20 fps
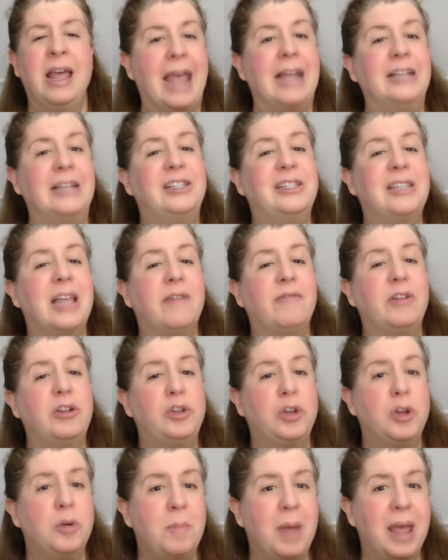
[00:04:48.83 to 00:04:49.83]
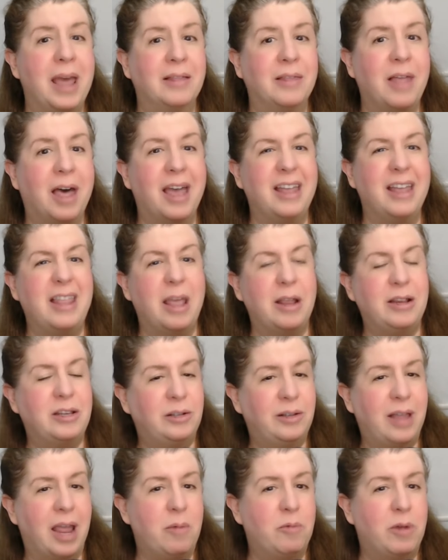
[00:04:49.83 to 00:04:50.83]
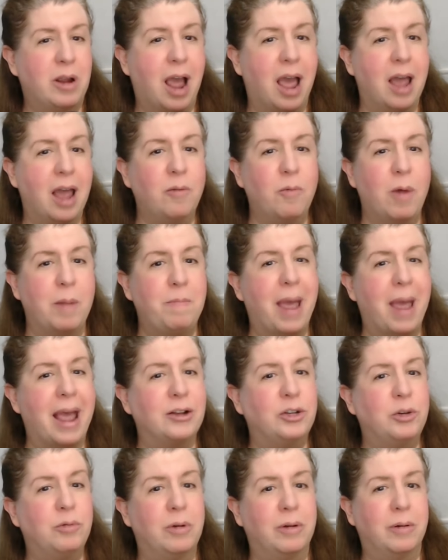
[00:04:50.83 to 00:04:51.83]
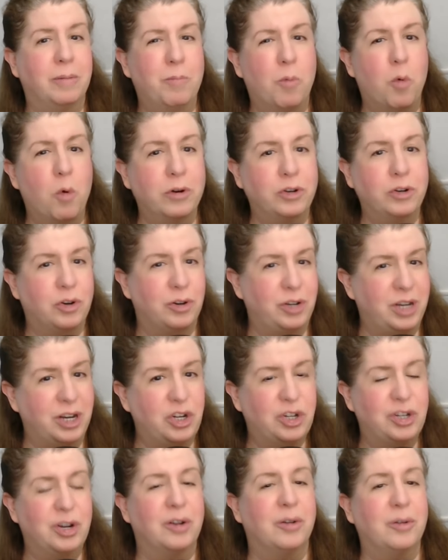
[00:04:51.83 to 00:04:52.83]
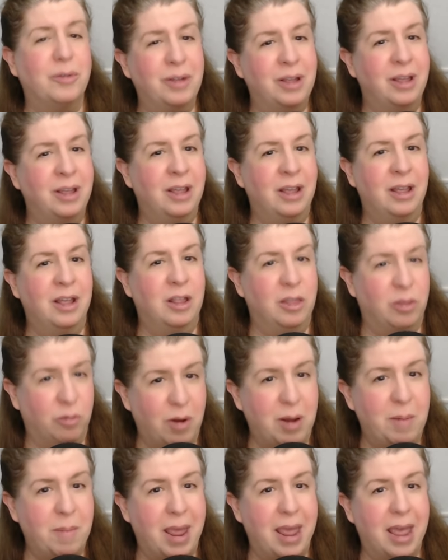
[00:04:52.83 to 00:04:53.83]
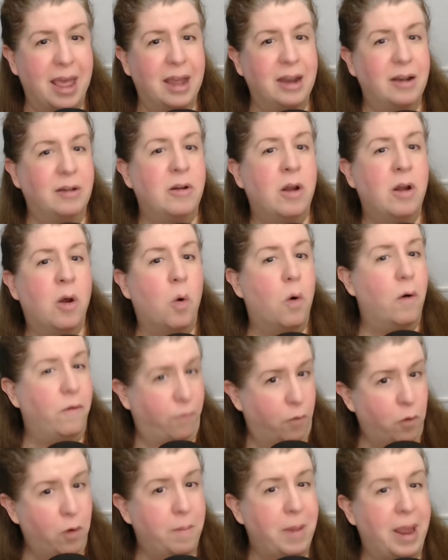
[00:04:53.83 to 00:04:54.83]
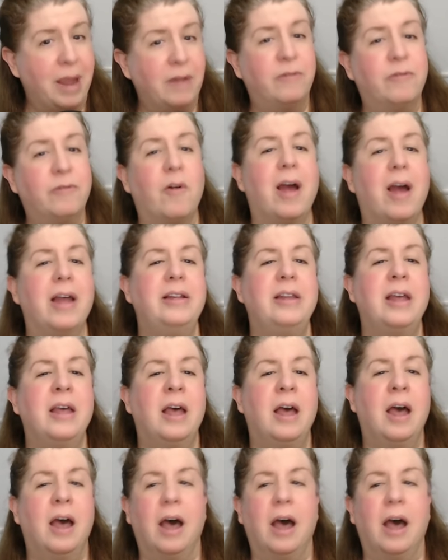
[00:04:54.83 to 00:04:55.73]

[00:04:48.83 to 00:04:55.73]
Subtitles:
Instead of a two-man line, they kind of went back to a more traditional three-man or four-man front,